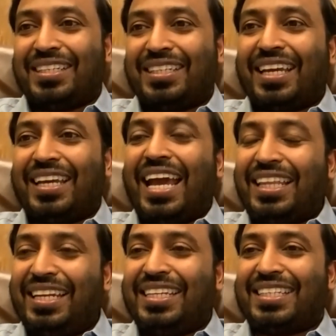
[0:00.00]
It's a
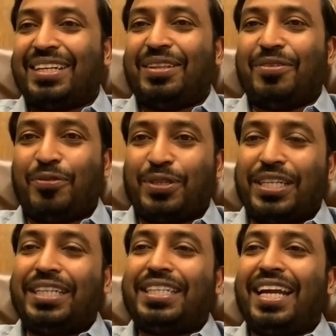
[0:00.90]
gathering, sir. The
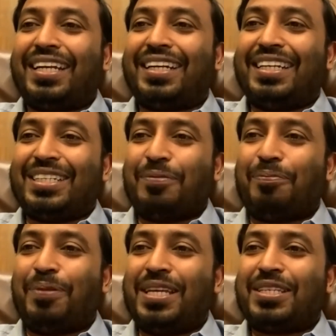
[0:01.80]
chit-chat. It's
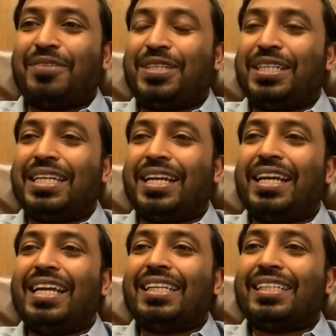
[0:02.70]
a place of chit-chat.
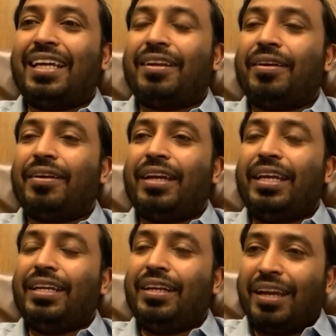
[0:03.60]
Sir,
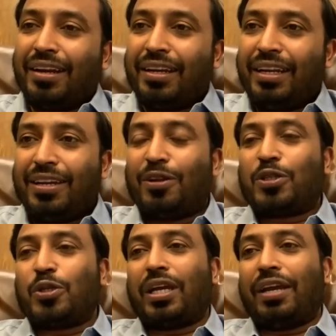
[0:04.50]
India need
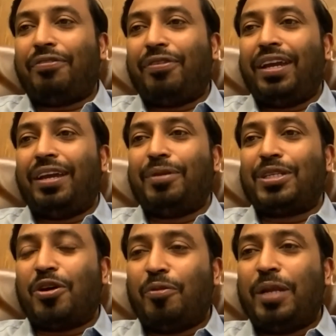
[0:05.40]
also cafe. I mean,
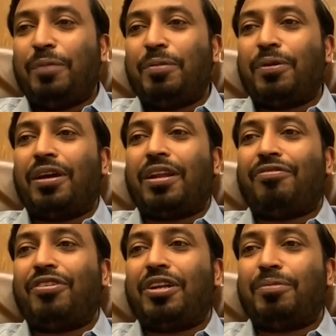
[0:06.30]
how many people are
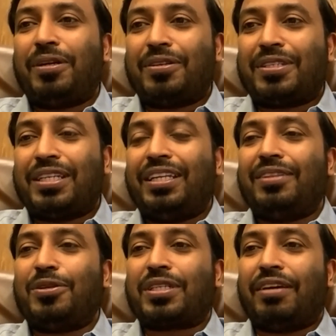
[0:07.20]
affordable to sit in
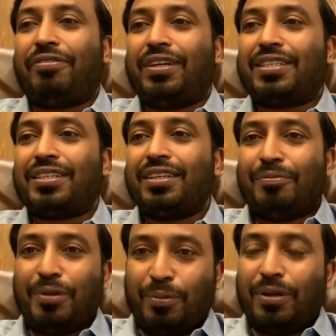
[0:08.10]
those cafes?
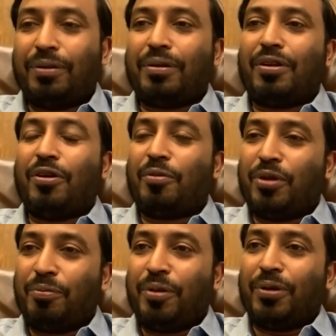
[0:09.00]
People,
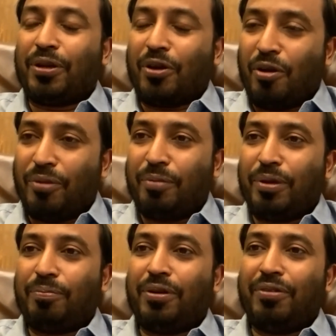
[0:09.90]
normal people, common
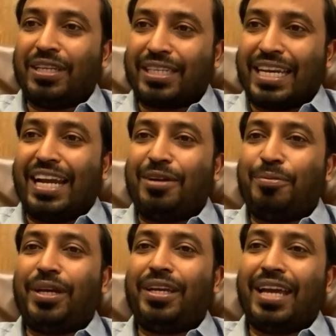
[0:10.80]
people will
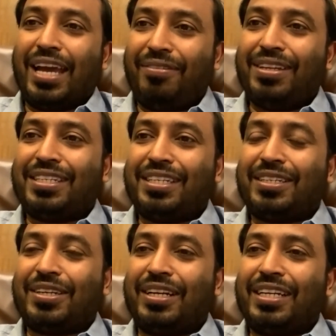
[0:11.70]
stand by, have a chit
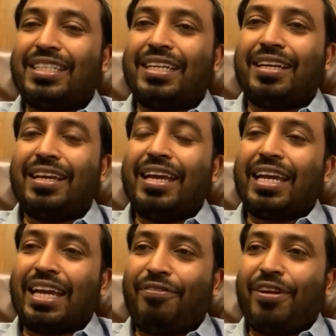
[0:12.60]
chat. It's a
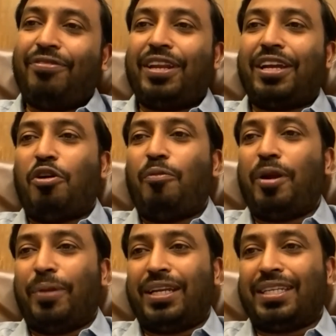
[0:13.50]
cafe for a
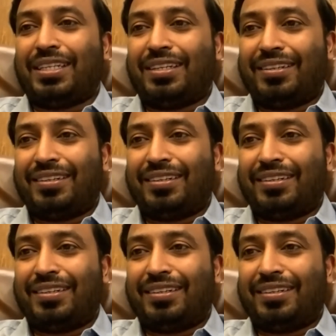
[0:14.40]
common man, sir.